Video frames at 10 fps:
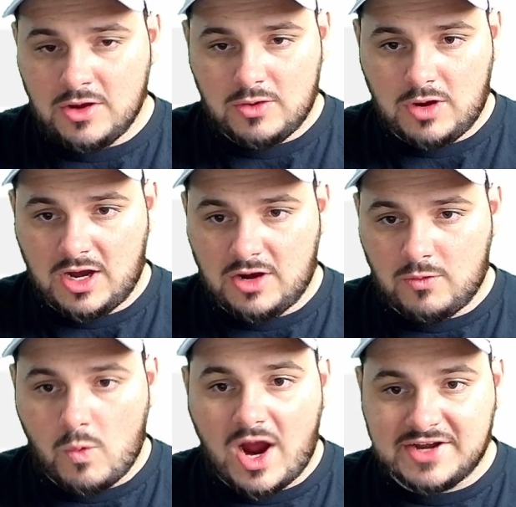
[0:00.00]

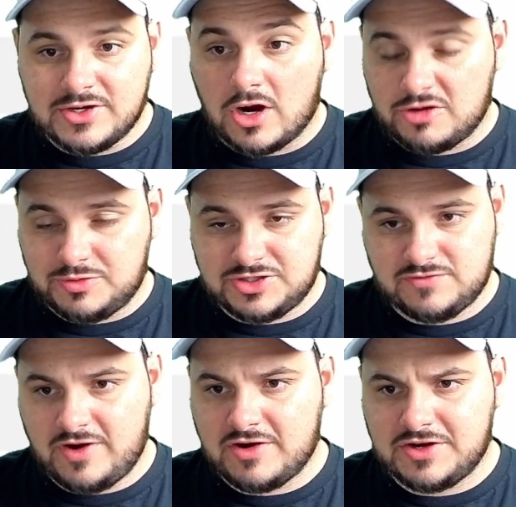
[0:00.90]
Wide Guard, which is
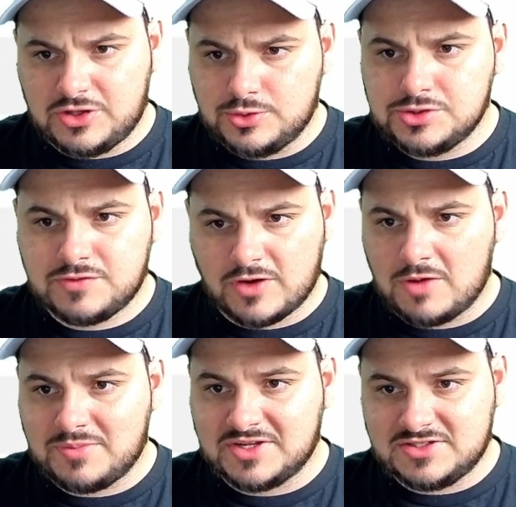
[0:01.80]
very huge for
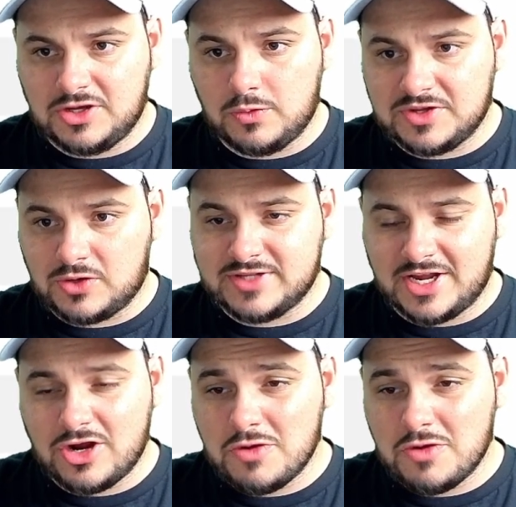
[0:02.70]
helping deal with Goldengo.